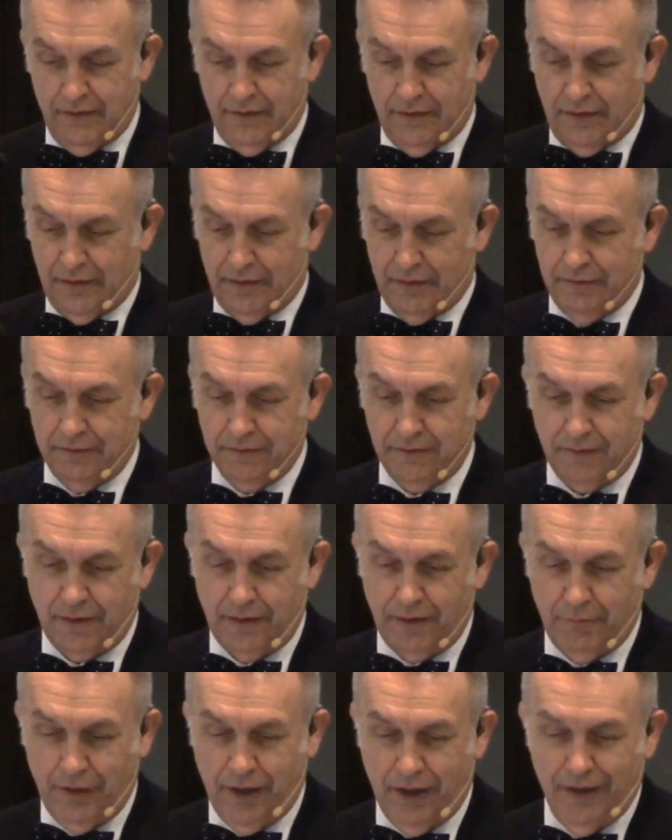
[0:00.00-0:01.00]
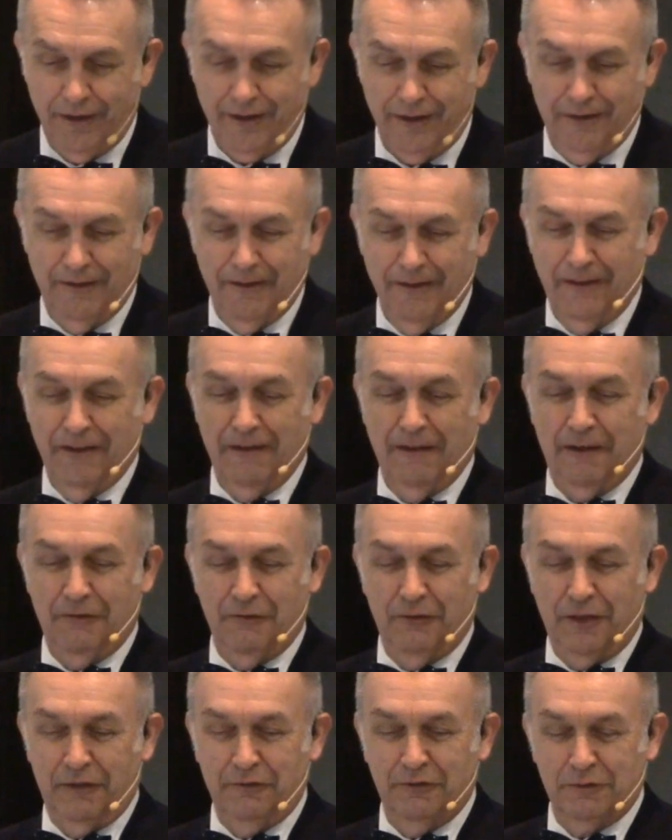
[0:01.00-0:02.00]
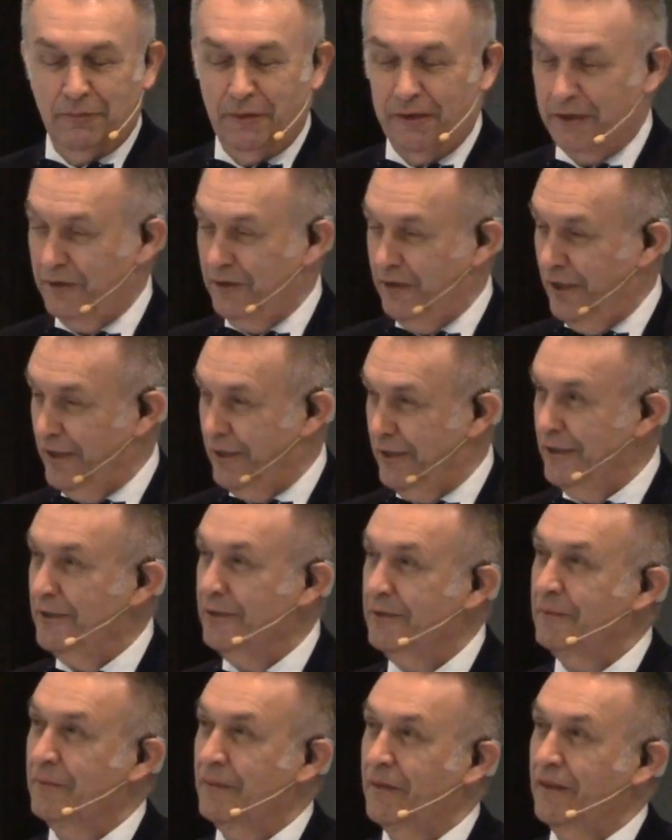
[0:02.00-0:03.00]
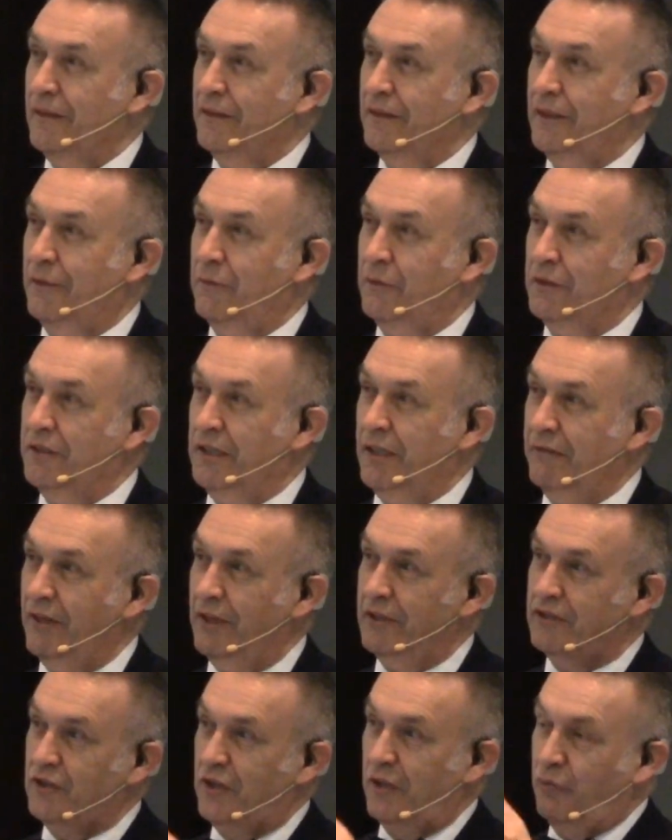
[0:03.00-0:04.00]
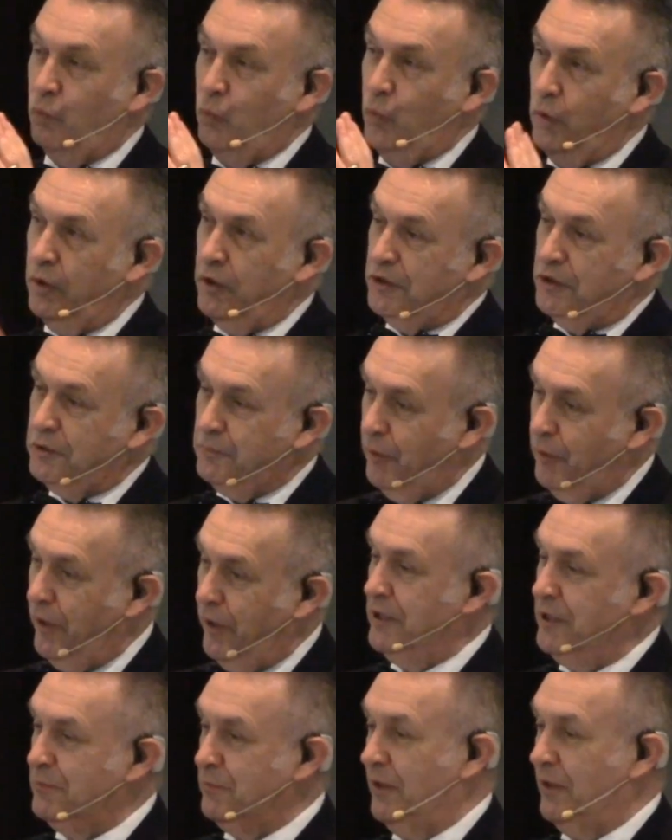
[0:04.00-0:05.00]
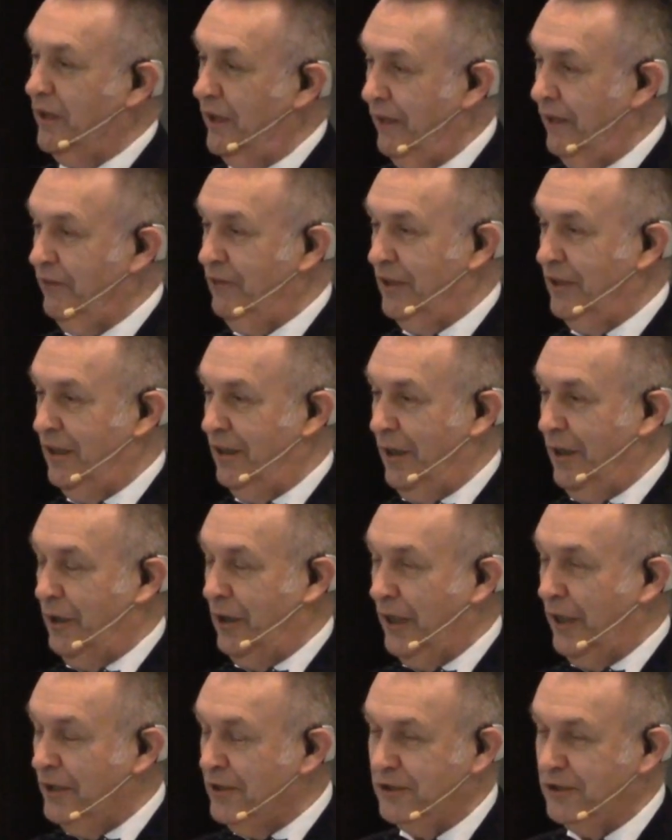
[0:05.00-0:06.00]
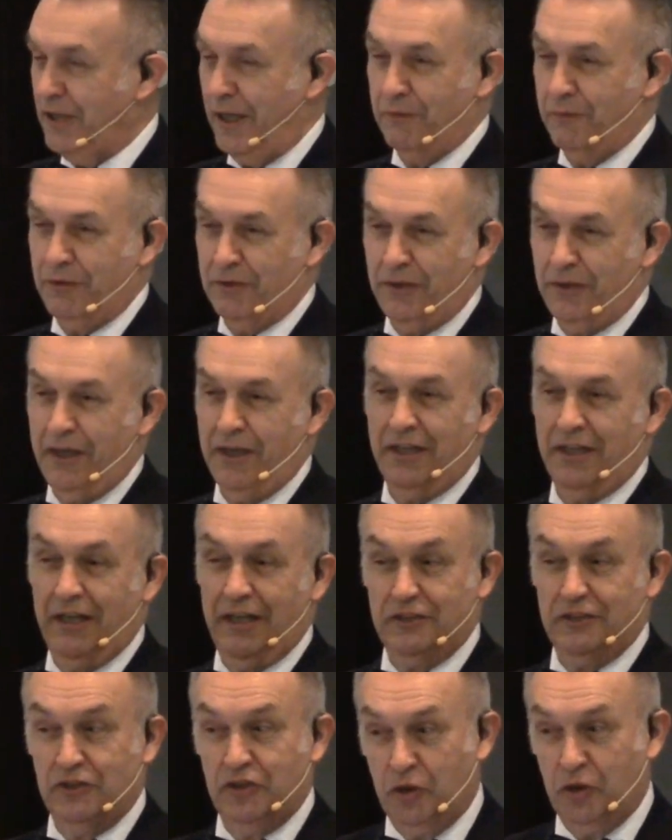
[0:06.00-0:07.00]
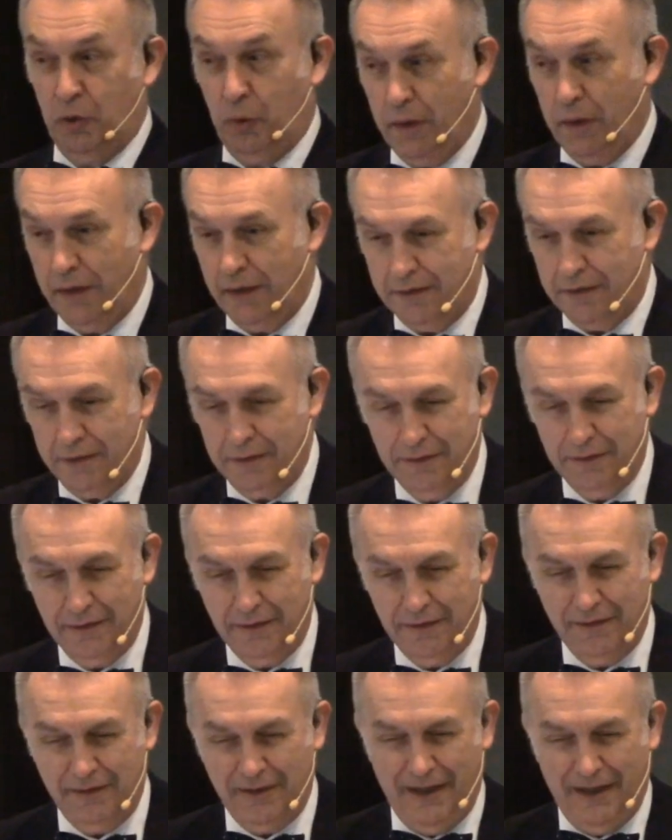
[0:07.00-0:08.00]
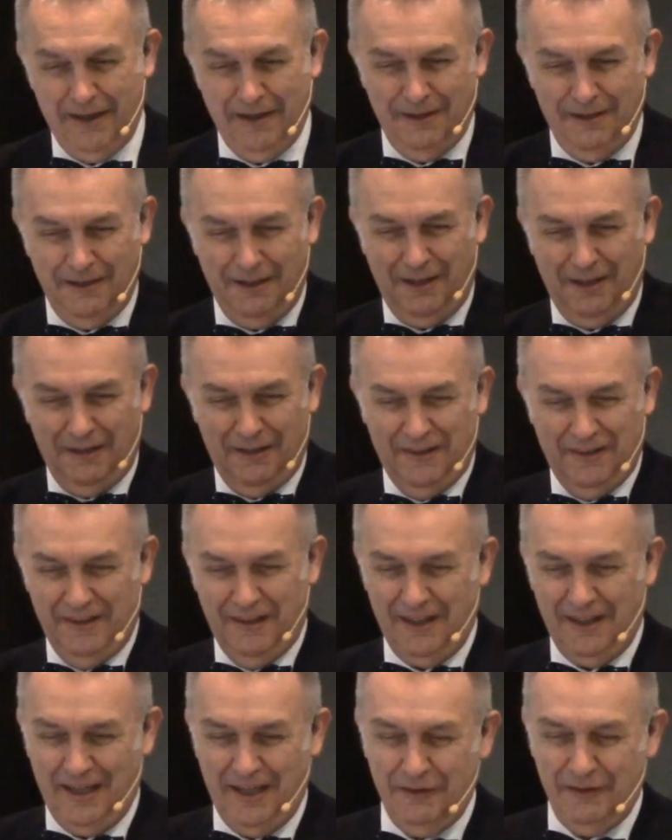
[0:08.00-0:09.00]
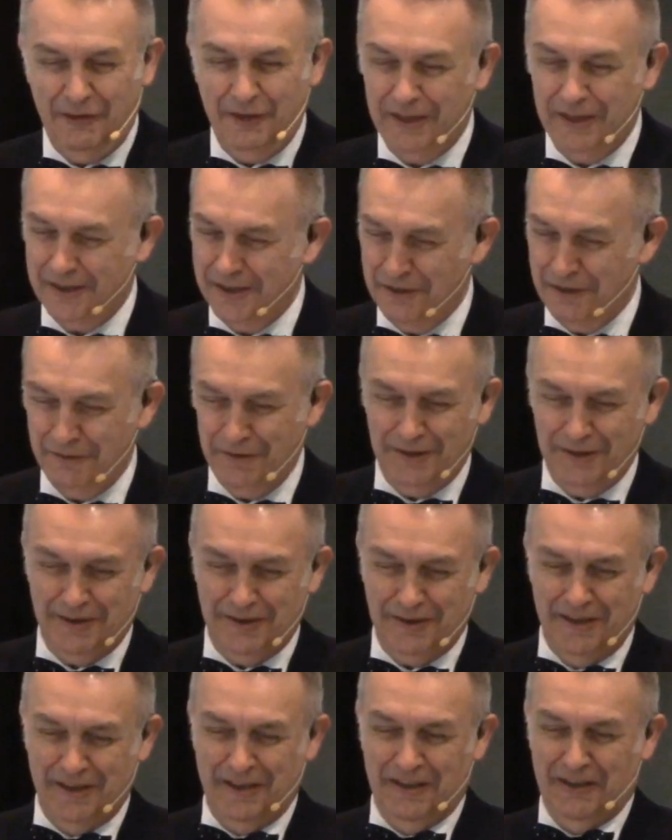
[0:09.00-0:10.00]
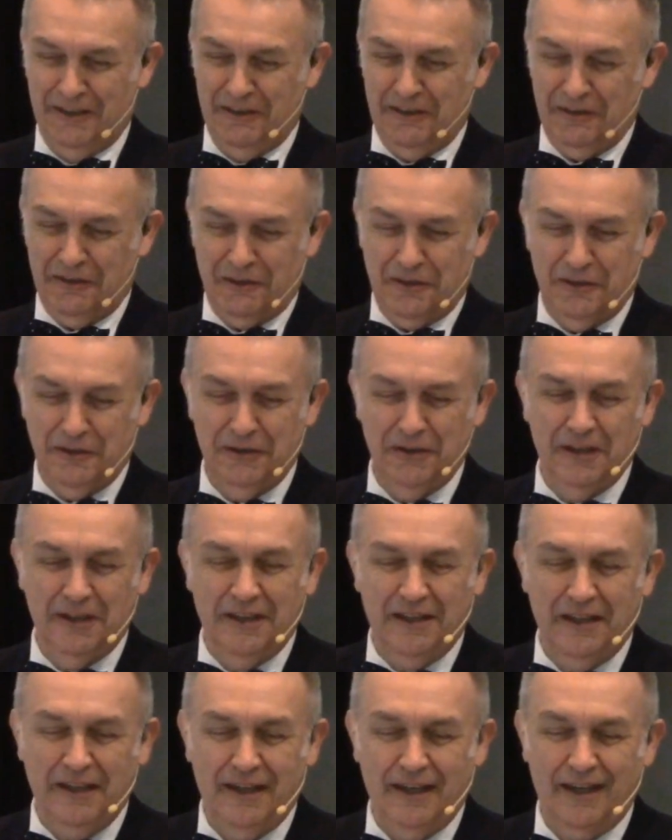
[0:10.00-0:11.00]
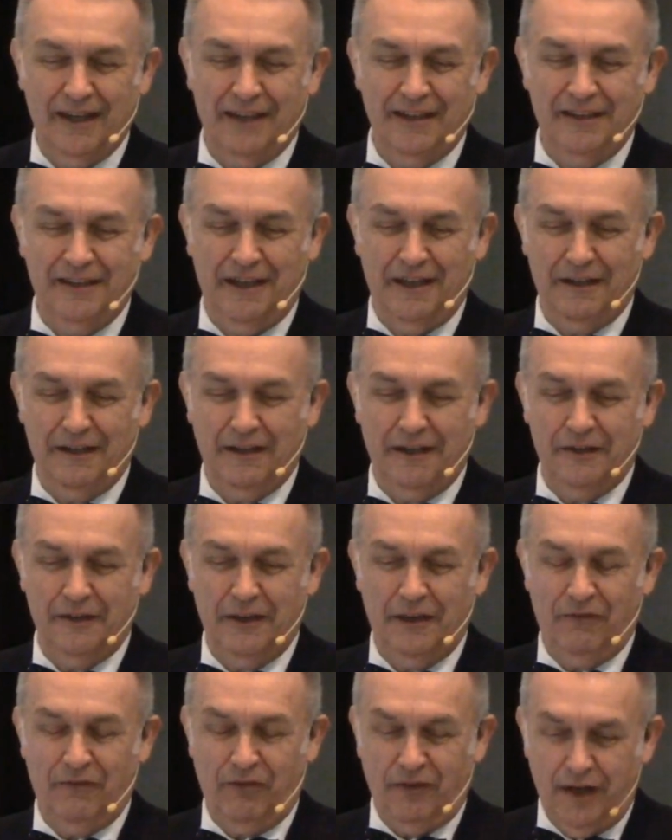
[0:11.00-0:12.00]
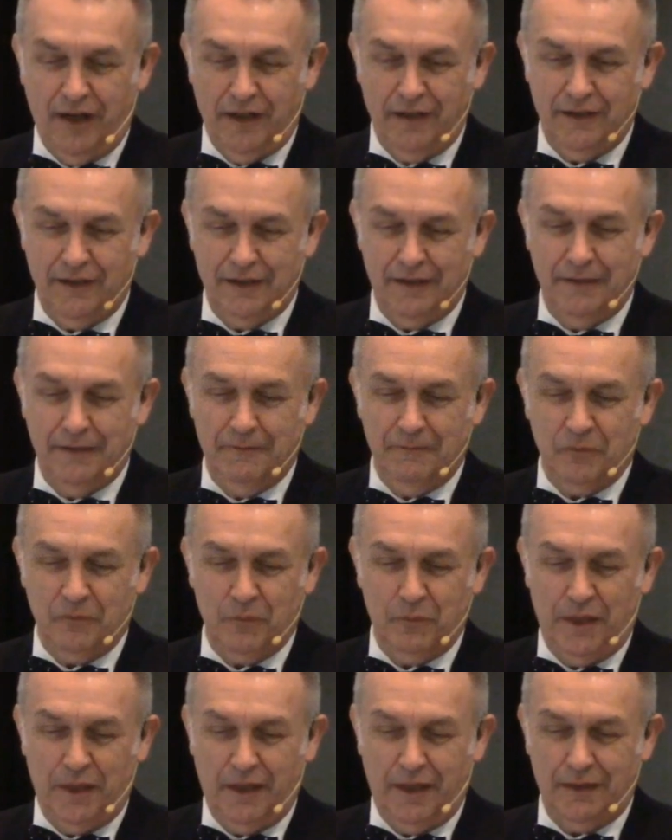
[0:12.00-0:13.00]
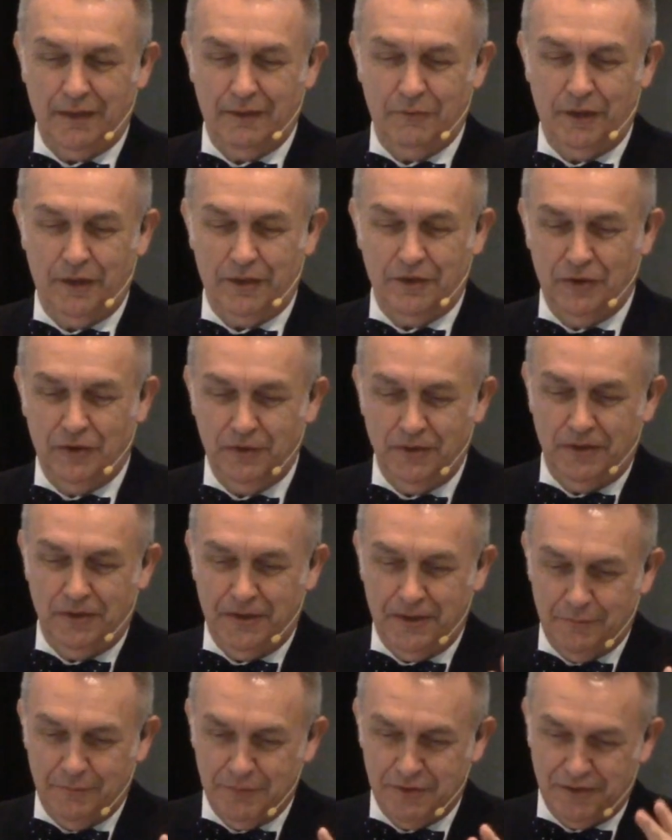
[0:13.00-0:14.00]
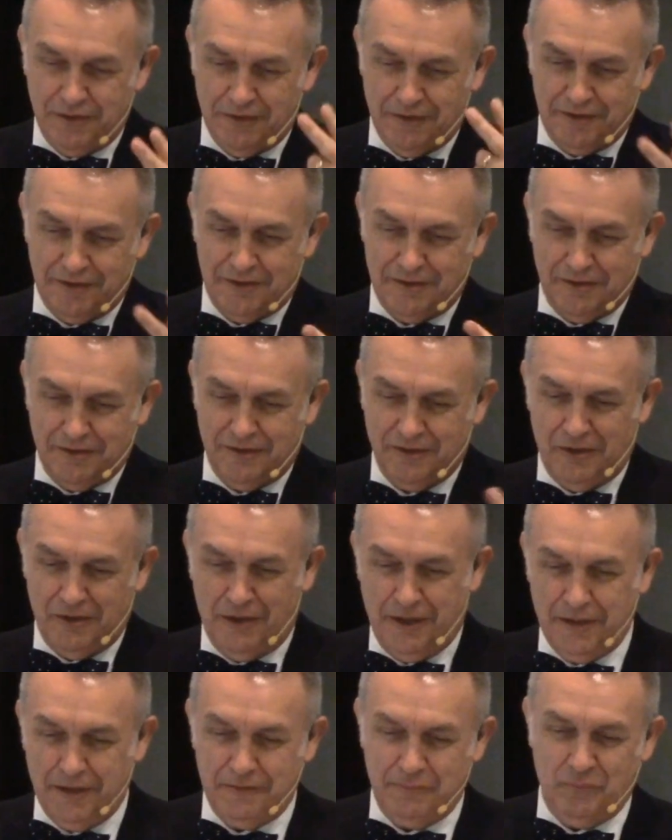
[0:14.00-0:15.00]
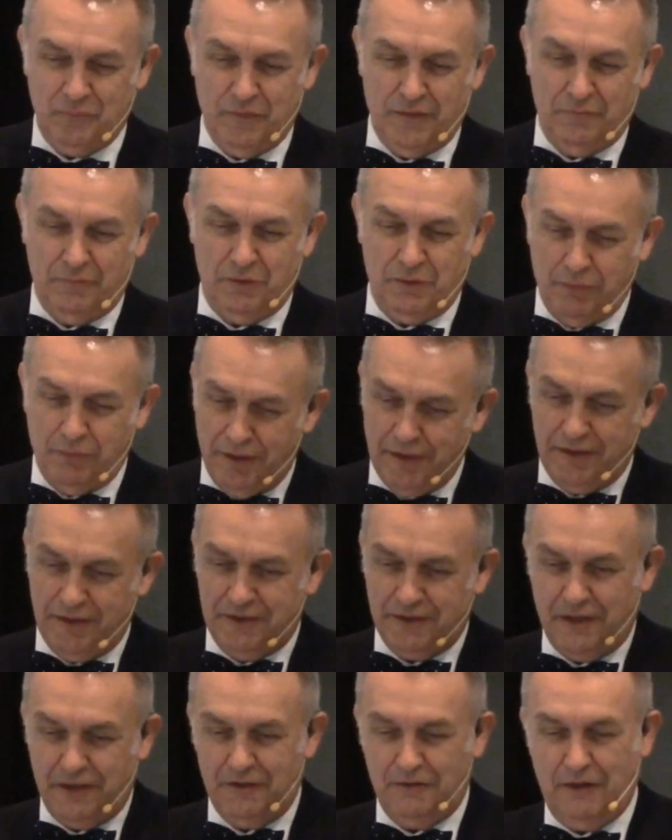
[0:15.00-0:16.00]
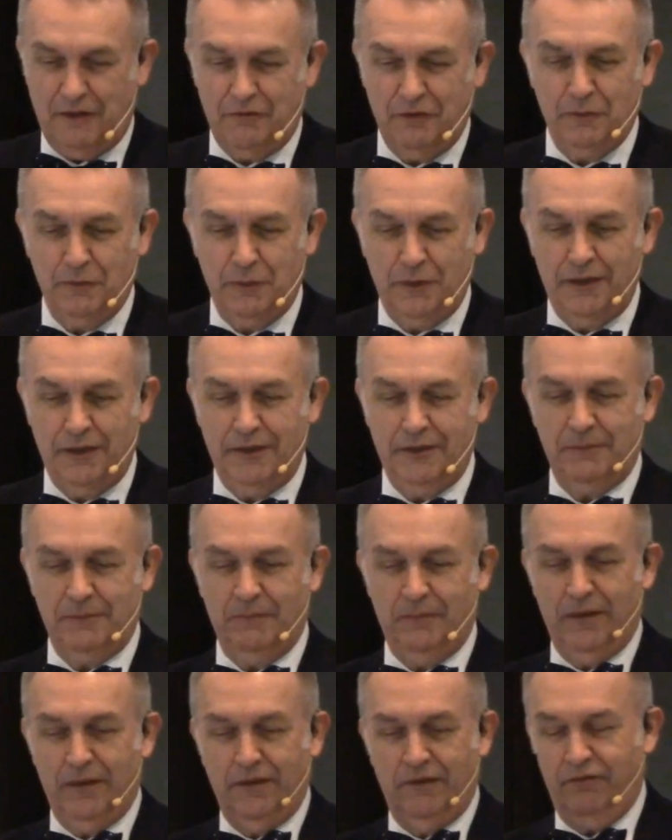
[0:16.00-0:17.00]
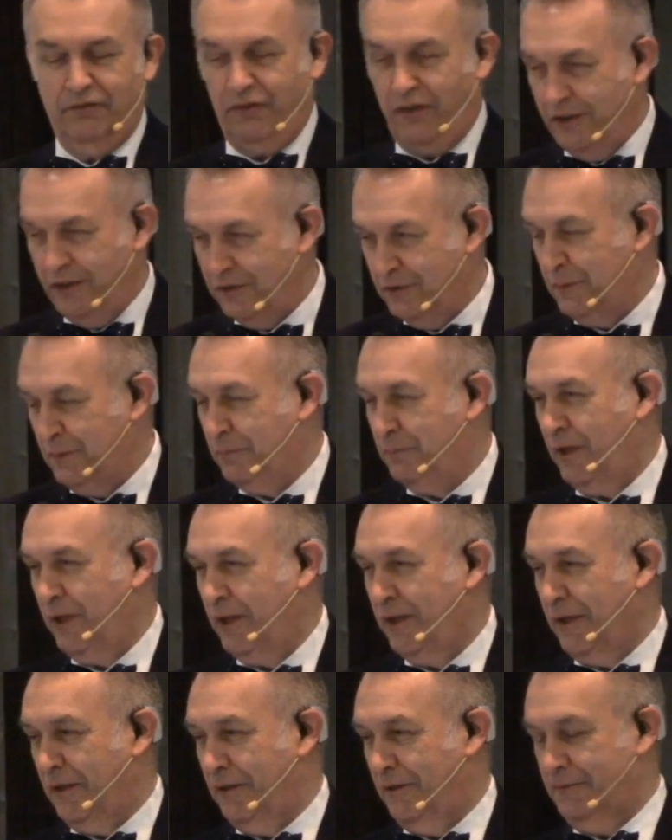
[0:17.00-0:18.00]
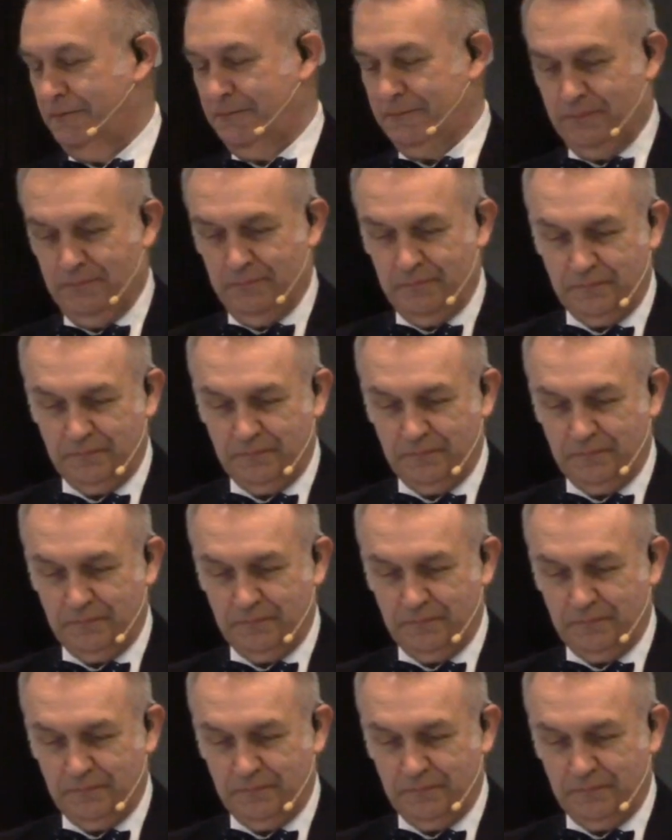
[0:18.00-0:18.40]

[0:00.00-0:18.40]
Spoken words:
When I was playing hockey, they would give us the worst possible ice time to try to get us to quit. I mean, it was, you know, and they finally, we had two teams in this slot. We played each other every week. Fights would break out.